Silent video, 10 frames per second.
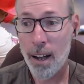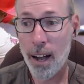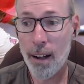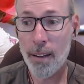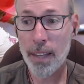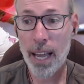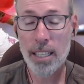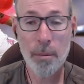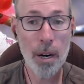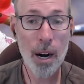In the
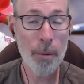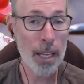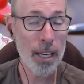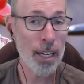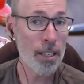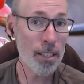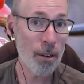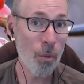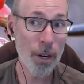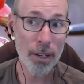case of Montgomery, I think he just did a
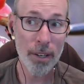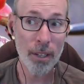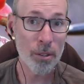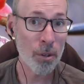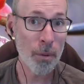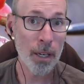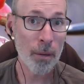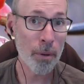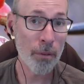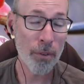one-year deal, so he'll be a
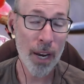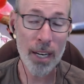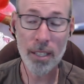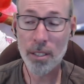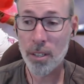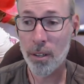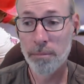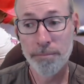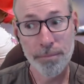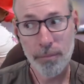complete free agent. So
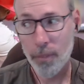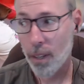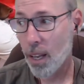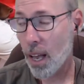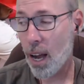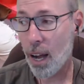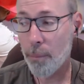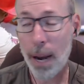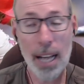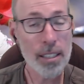
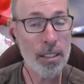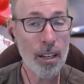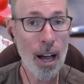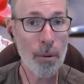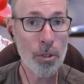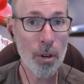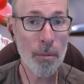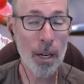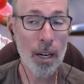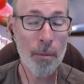been asked this a lot with Jordan
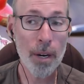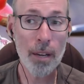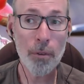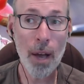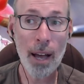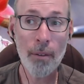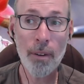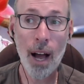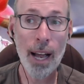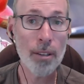Montgomery. If you have
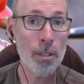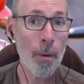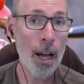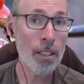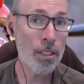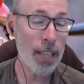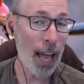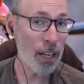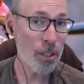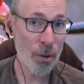IL spots,
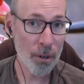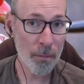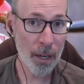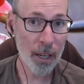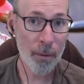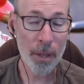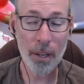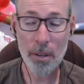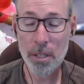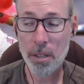stash Jordan Montgomery.
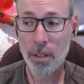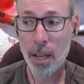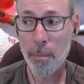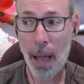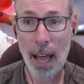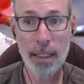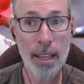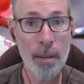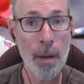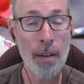There is still a path to
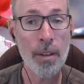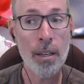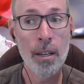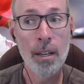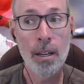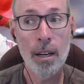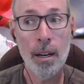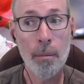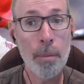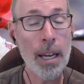him having
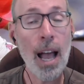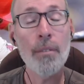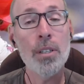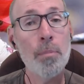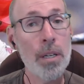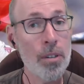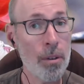be an average pitcher the